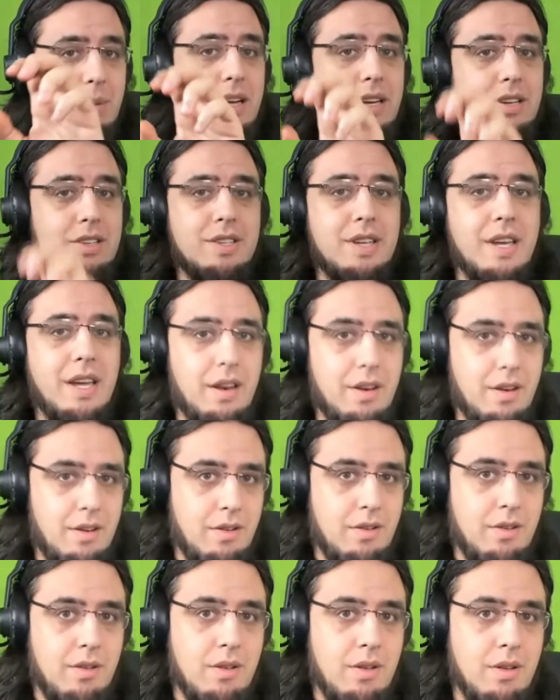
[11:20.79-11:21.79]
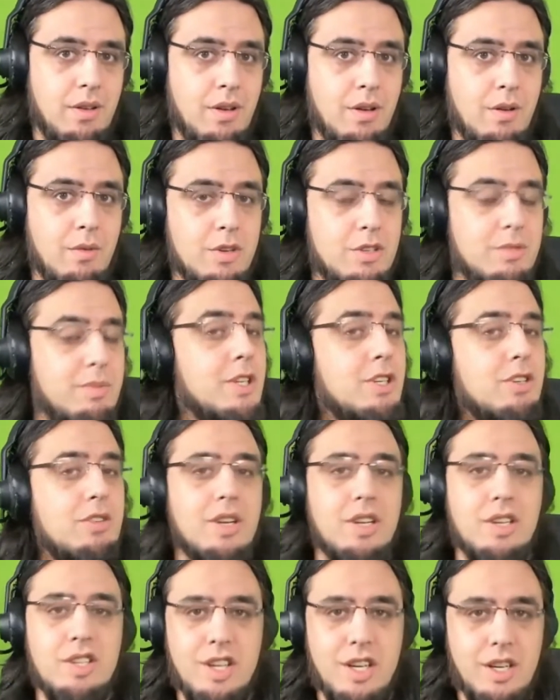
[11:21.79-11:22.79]
player's head, which means you
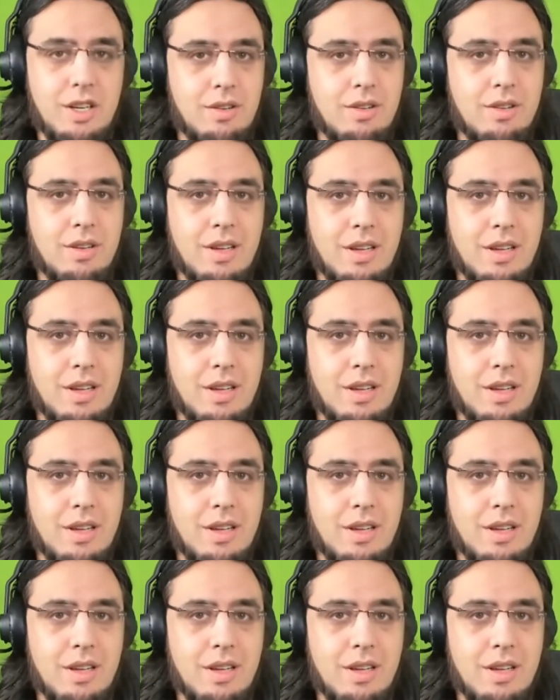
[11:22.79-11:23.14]
can cheat.